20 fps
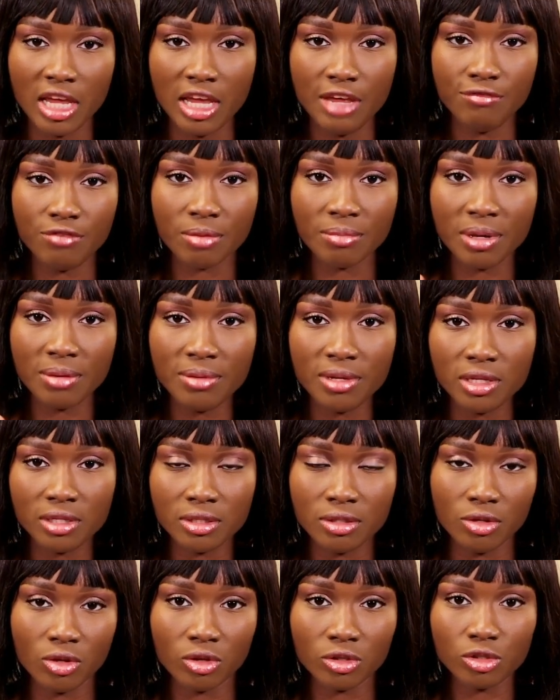If your baby
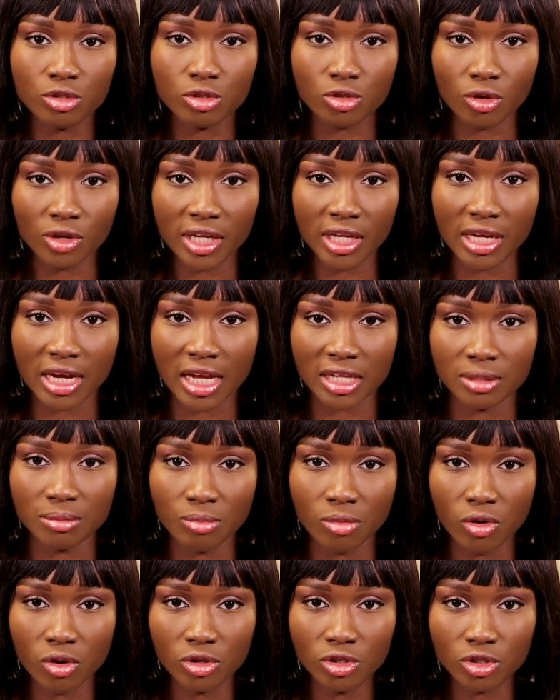is not sucking as
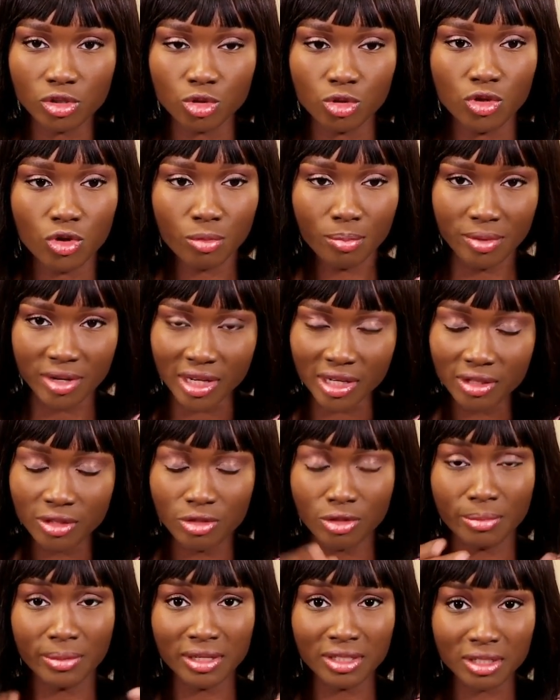much, so your
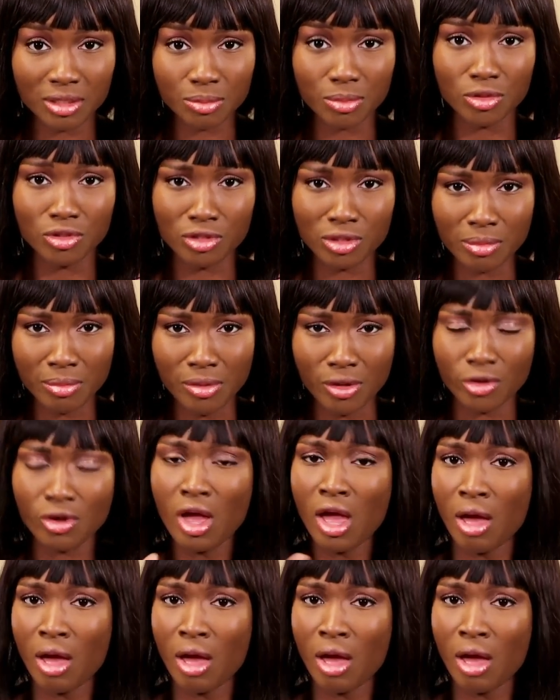breast is producing milk,